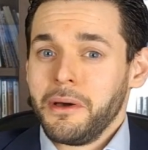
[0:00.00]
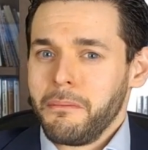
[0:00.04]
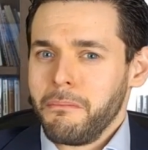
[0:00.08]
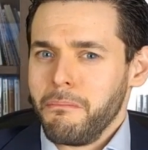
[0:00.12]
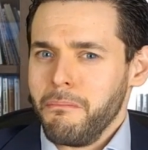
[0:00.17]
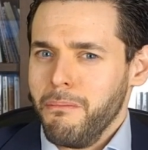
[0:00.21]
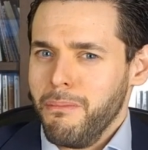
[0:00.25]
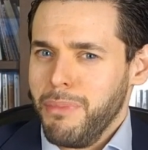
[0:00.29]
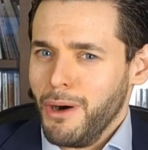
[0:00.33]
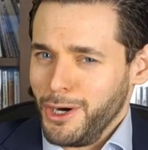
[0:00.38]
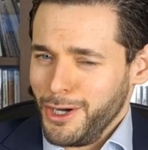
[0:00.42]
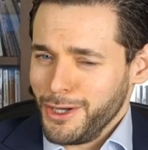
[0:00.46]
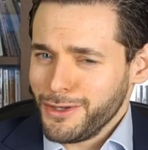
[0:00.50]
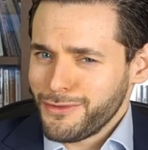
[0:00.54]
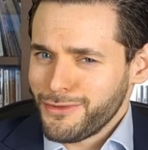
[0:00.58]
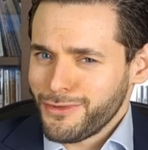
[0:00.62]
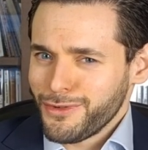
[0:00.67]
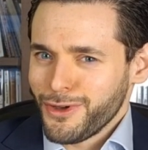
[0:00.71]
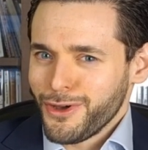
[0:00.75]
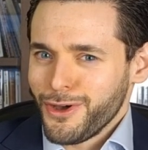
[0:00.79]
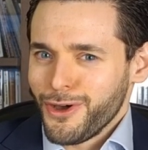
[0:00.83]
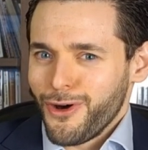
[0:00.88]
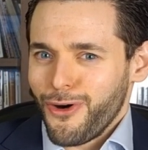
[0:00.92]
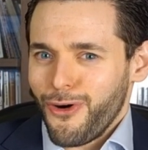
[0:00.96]

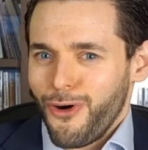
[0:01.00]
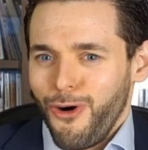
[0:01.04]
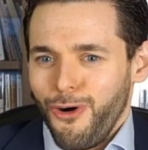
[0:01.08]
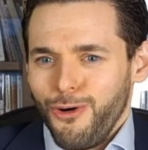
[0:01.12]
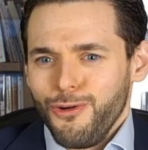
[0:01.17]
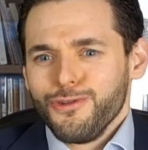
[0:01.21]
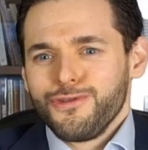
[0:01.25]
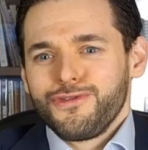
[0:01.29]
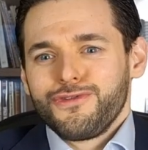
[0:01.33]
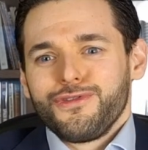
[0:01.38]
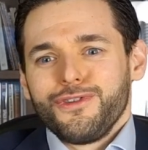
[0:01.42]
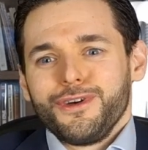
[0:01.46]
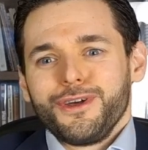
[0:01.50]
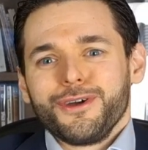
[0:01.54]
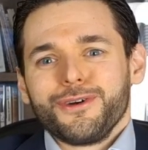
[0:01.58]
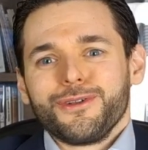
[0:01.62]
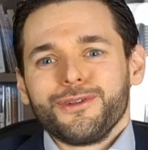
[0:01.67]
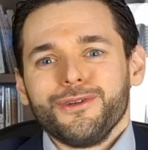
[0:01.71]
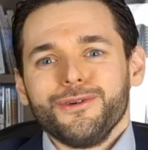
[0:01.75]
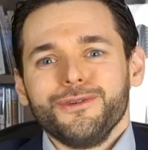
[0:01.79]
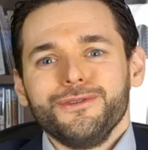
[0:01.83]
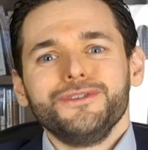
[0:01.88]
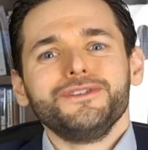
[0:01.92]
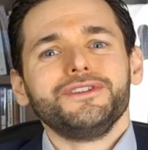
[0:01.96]
but also
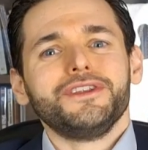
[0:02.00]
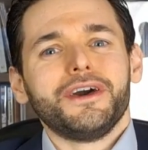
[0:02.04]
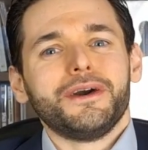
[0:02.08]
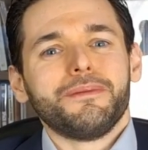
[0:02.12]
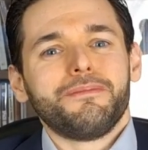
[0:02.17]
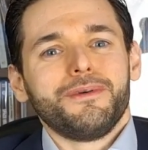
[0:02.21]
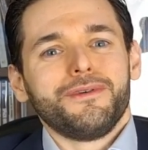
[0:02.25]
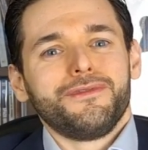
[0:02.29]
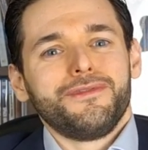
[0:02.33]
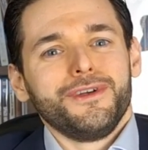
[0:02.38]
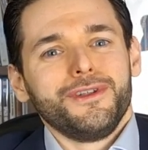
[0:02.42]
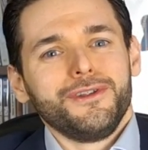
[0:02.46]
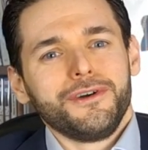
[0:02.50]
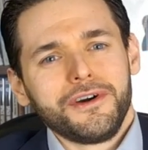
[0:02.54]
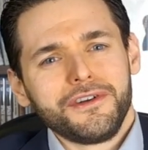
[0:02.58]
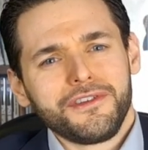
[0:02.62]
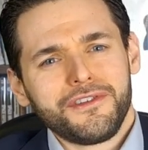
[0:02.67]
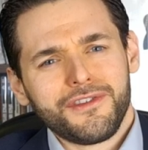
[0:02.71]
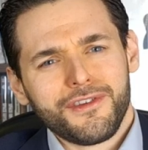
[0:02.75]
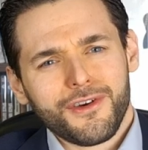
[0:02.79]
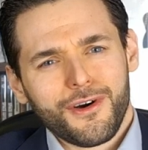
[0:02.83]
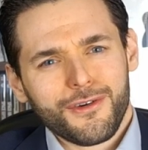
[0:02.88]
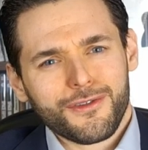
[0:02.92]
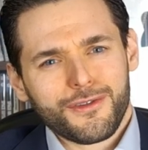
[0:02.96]
including the epithelioid
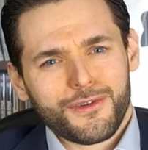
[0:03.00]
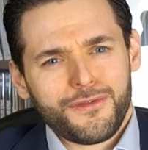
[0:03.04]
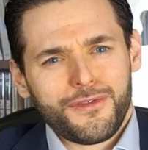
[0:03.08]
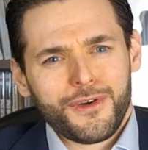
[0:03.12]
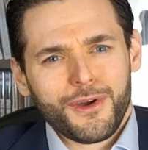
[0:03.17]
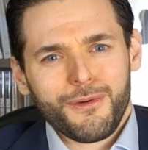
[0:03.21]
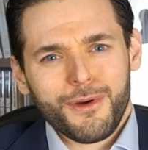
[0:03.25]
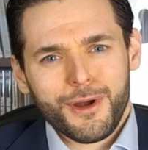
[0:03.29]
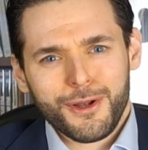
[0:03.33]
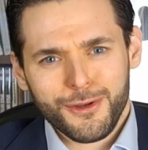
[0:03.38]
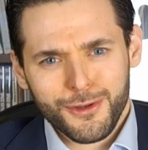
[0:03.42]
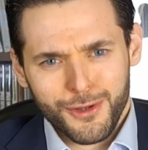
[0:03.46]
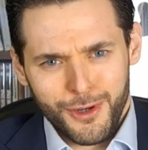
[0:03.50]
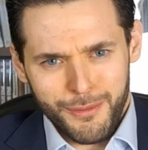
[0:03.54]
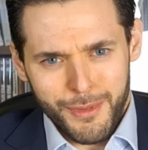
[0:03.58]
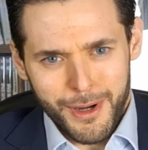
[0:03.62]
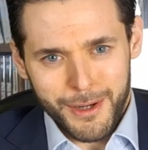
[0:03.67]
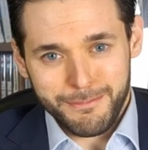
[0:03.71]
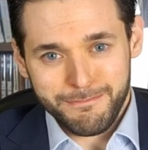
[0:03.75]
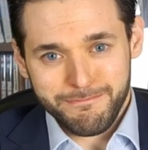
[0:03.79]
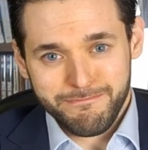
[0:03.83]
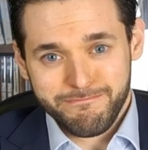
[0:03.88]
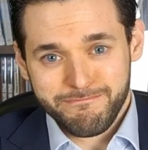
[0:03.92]
cells of a granuloma.